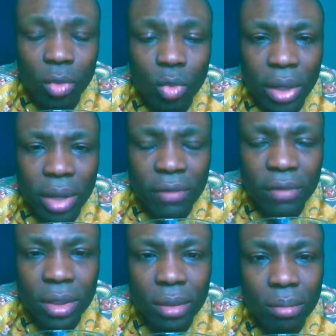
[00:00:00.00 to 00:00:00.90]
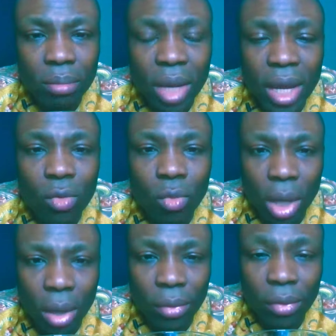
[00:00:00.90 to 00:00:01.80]
Wherever my
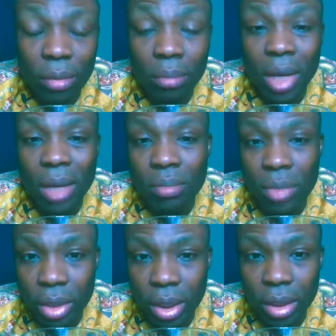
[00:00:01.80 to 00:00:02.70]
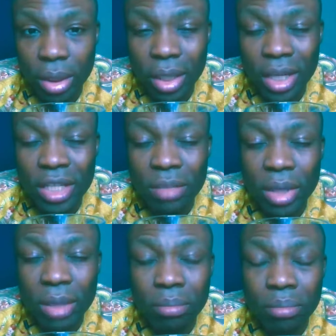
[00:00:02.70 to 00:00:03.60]
wealth, my money is
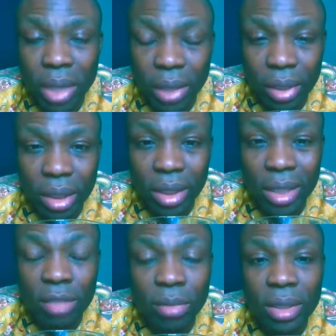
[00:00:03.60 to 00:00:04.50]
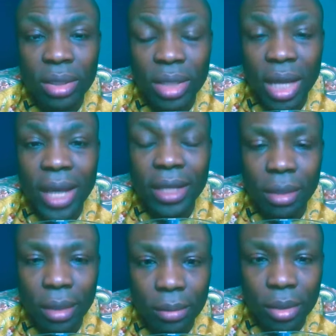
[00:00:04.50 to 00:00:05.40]
being buried, is being tied
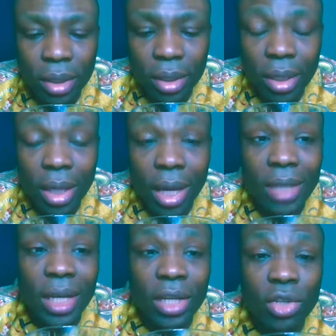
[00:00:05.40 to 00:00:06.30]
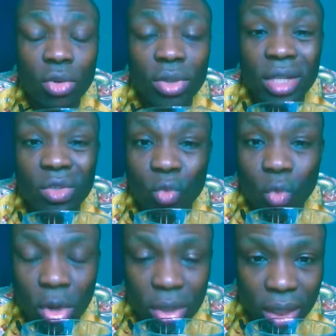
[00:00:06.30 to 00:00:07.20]
up, as I use this
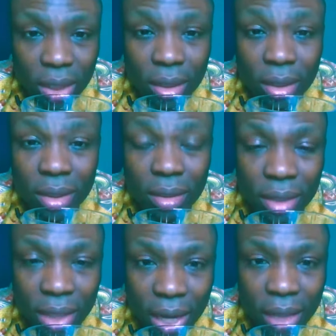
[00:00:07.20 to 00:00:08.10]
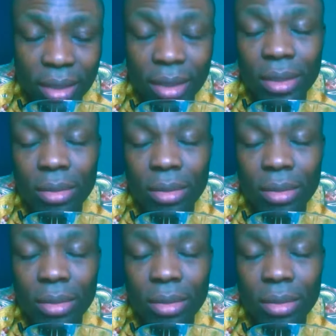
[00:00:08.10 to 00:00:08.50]
water tonight,